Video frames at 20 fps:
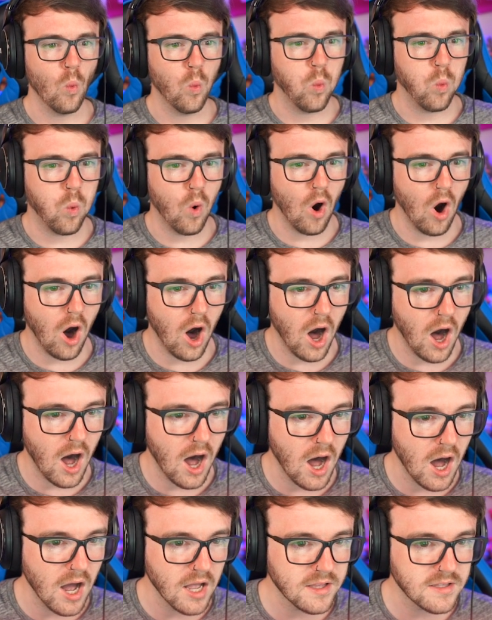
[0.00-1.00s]

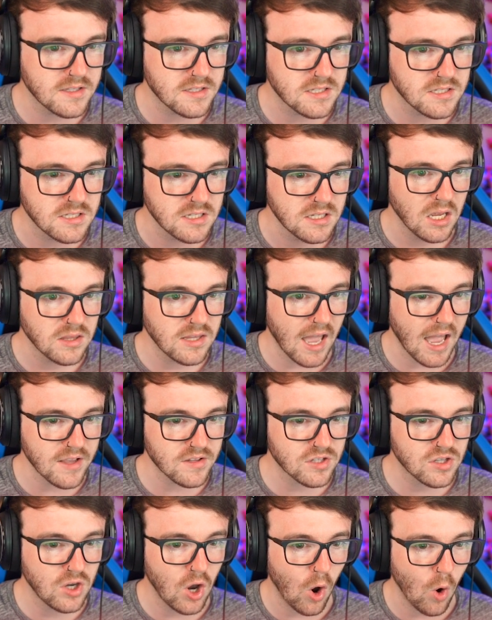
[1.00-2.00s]
What?
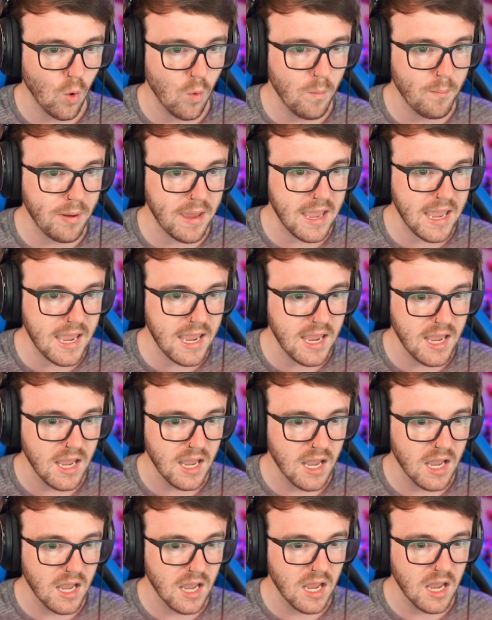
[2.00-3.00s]
That's Combi?
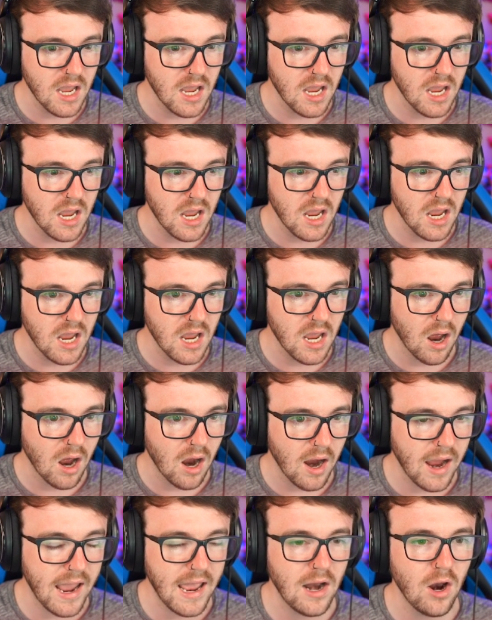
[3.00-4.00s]

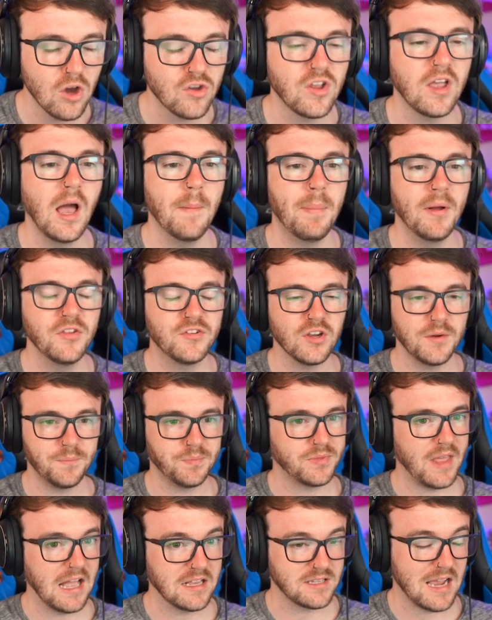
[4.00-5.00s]
It looks like a bunch...
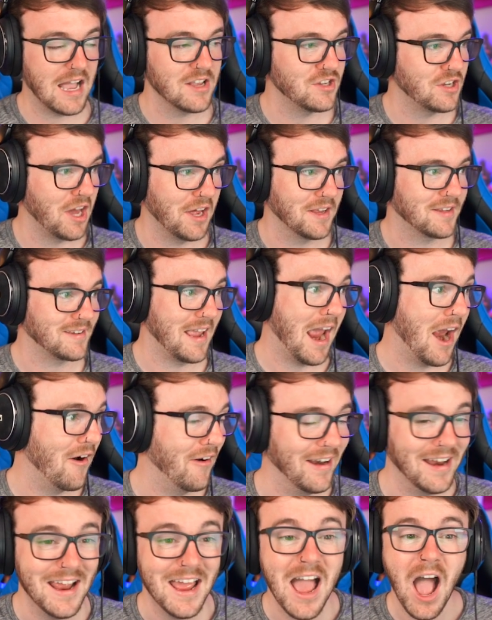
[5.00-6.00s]
That's actually kind of
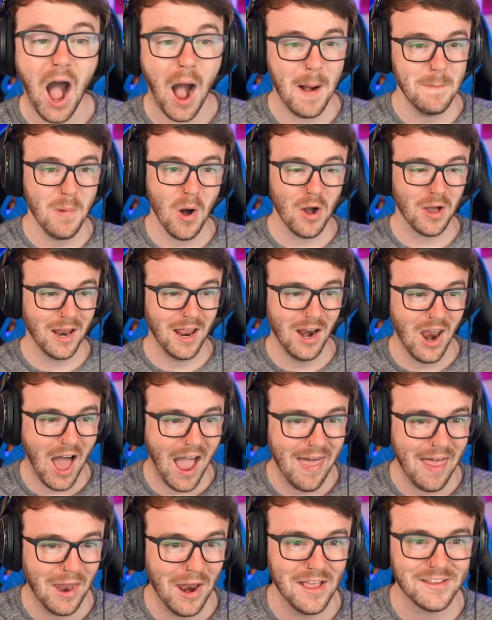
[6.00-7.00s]
scary. I'm not gonna lie,
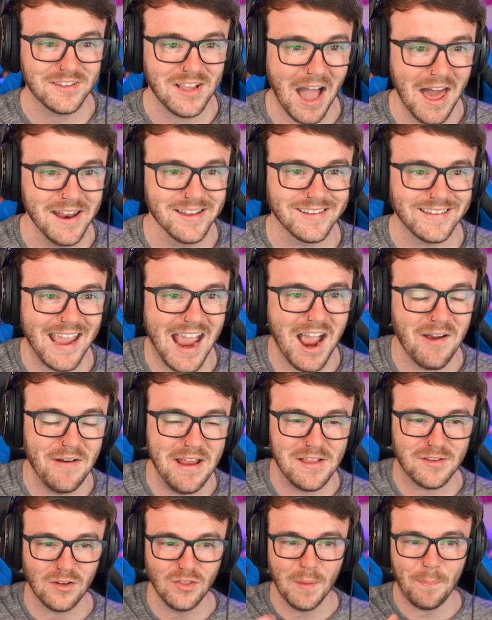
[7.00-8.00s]
that's kind of scary.
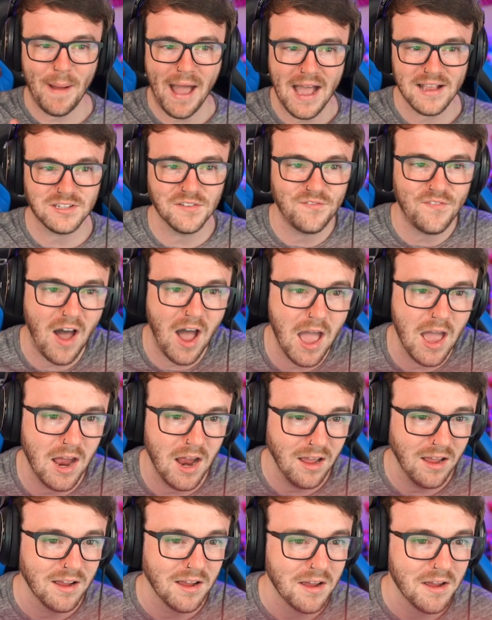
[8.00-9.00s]
He's got the
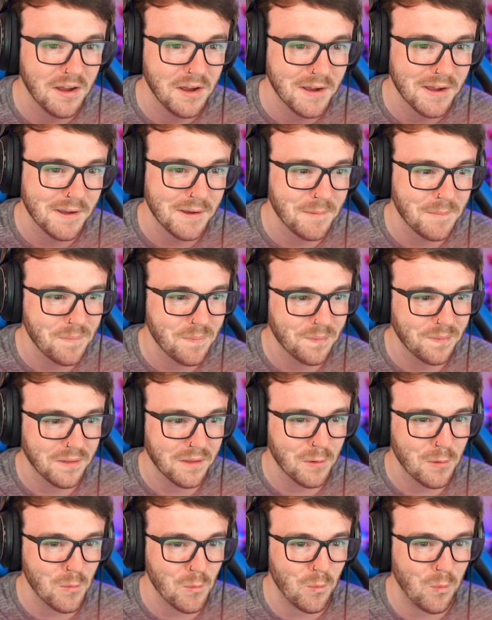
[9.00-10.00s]
pacifier.
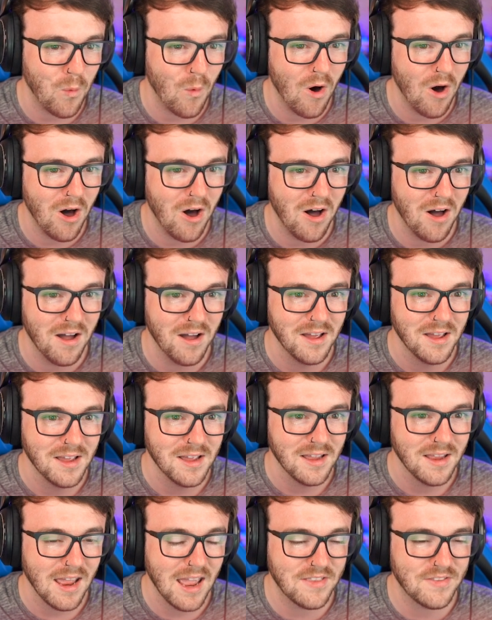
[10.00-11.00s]
What?
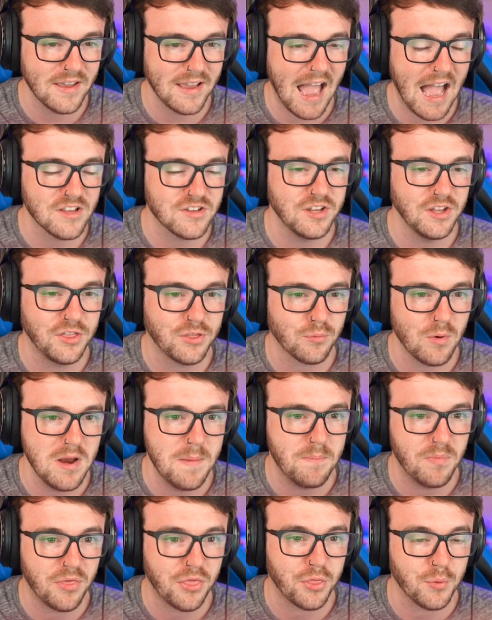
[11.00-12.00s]
It's like actually
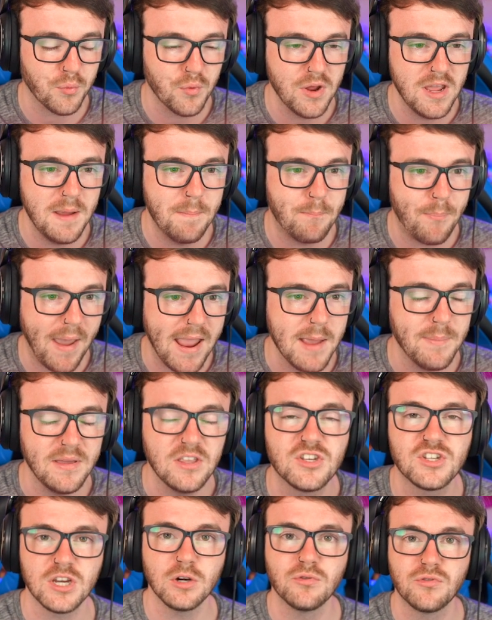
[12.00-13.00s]
three baby
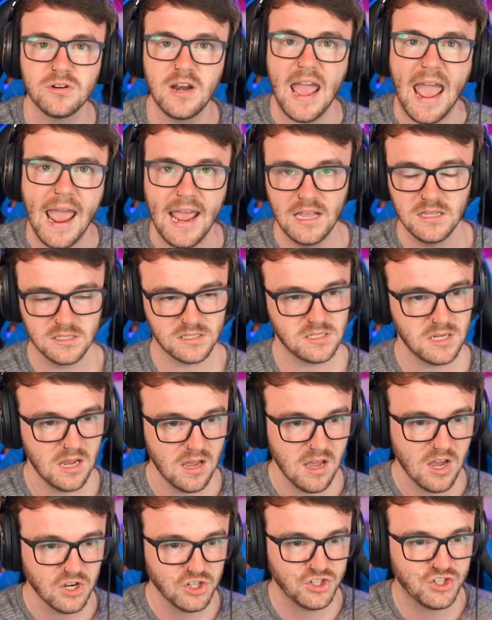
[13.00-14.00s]
children heads
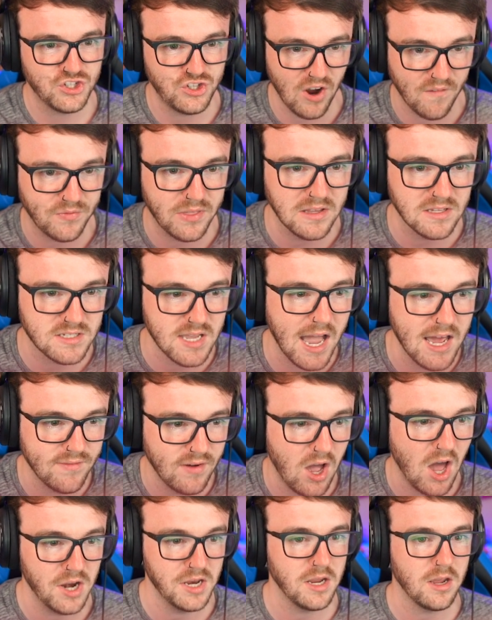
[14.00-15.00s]
shoved inside of a
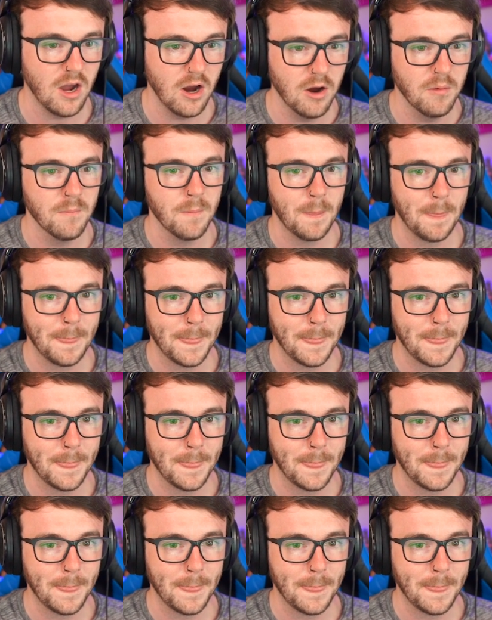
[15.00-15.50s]
honeycomb.